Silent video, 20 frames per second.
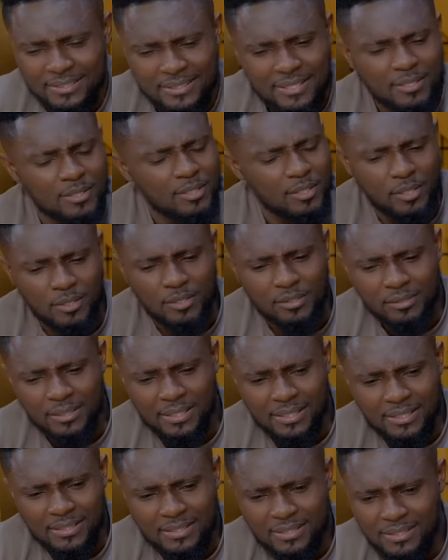This girl
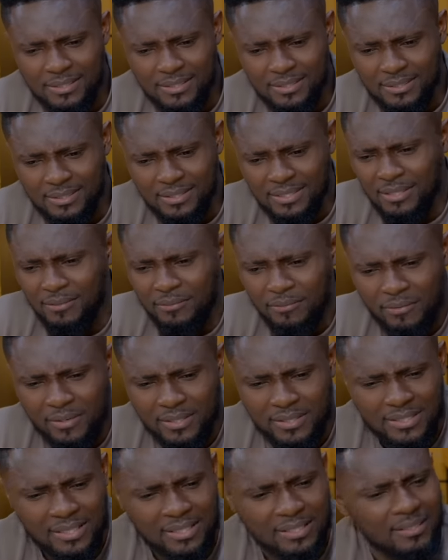is
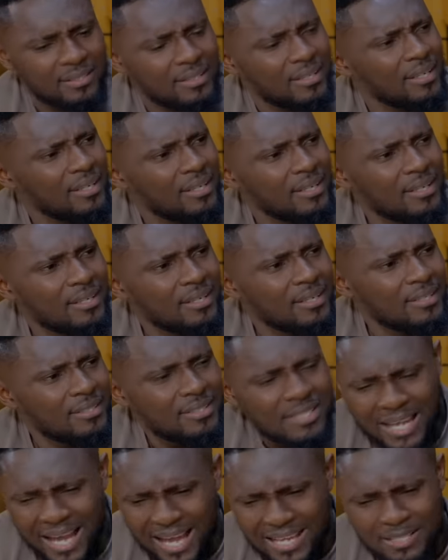different and
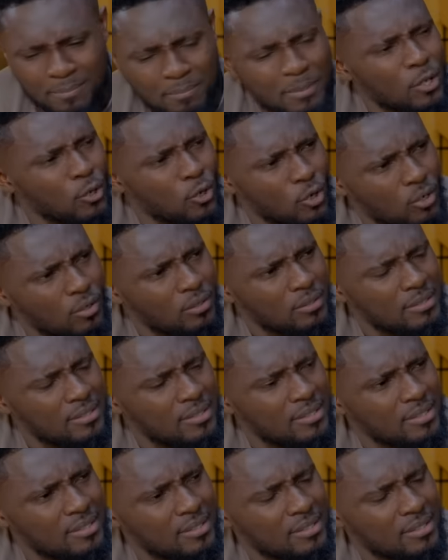she has me hooked.